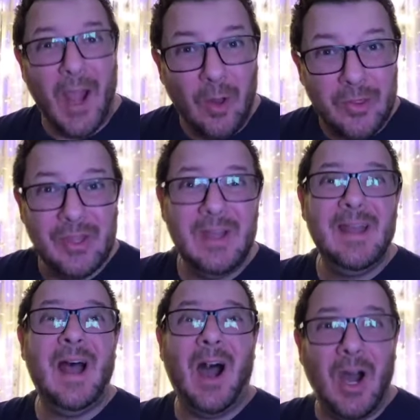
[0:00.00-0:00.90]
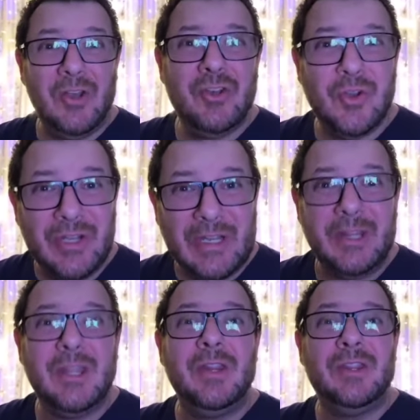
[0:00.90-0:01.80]
of Health
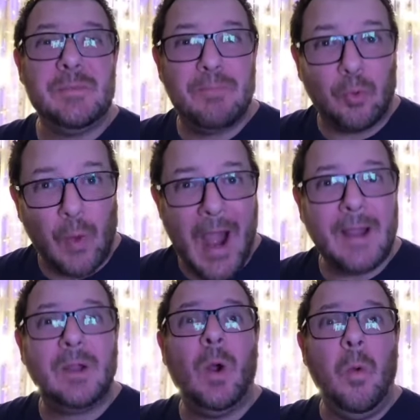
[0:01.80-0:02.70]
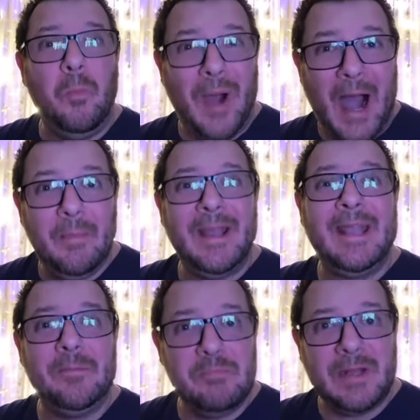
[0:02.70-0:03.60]
underneath the Barack
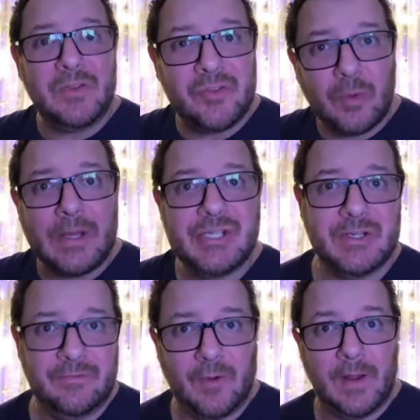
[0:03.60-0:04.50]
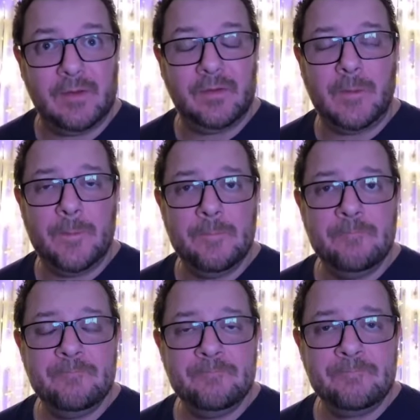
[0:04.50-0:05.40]
Obama administration, friends.
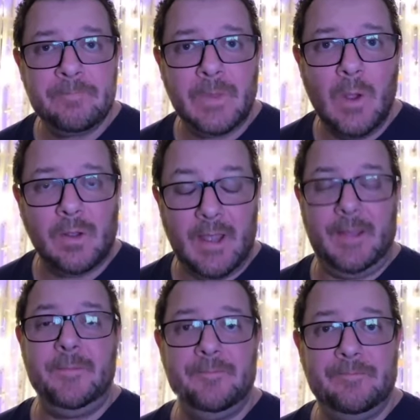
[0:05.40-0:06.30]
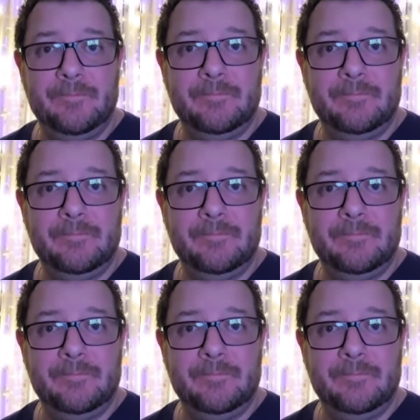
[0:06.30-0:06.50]
Okay?